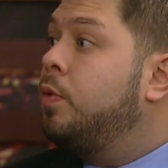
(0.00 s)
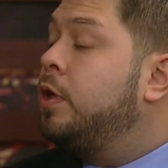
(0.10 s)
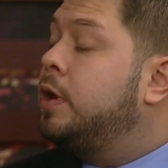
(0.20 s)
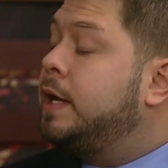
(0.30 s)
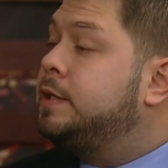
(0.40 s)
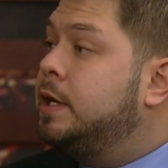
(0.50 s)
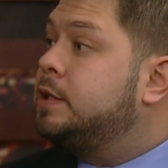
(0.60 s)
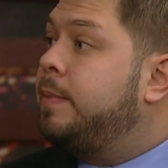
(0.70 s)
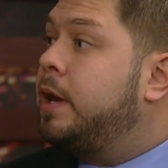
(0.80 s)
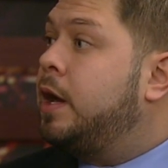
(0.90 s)
One of the nice
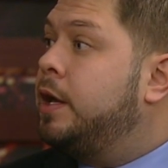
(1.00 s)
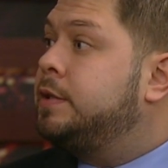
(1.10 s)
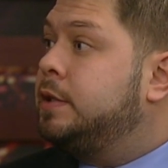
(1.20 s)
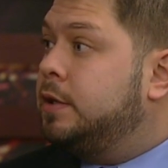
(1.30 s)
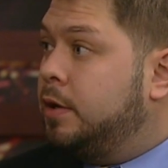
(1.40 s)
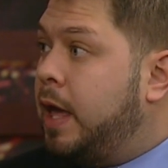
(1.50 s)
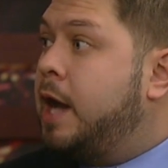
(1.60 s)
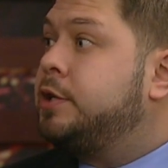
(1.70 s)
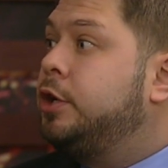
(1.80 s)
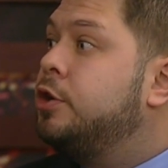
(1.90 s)
things about us
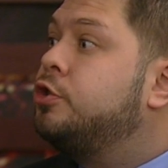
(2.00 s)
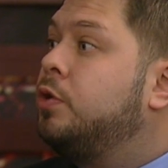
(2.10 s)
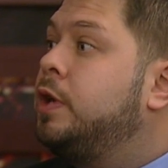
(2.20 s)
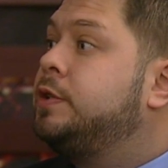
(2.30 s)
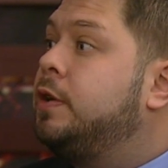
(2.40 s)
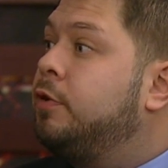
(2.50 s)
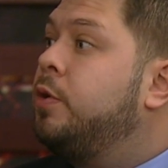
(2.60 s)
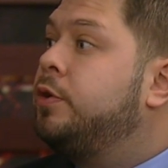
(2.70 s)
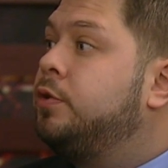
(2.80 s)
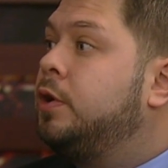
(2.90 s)
actually controlling instead of
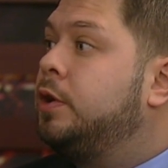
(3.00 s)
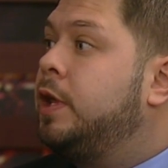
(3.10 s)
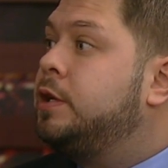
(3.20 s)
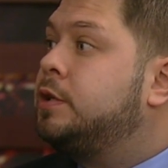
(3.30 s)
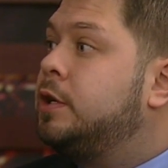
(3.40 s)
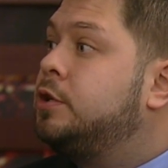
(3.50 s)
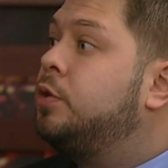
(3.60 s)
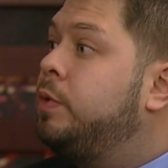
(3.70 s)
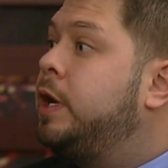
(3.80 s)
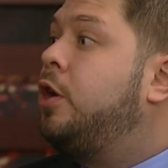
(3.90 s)
going to the
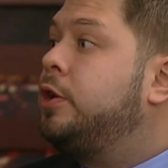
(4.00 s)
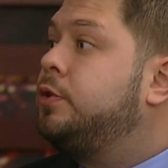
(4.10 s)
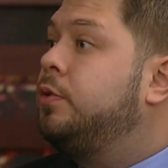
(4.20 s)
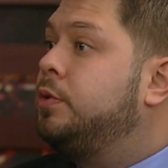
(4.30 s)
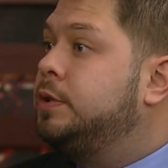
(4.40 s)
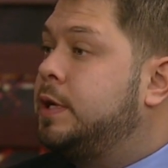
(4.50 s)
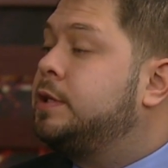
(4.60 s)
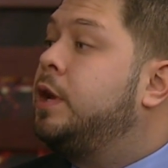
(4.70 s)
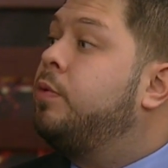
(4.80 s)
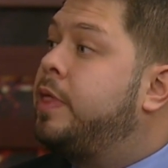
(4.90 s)
legislature, we can also
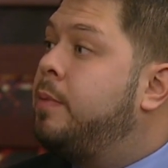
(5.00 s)
designate where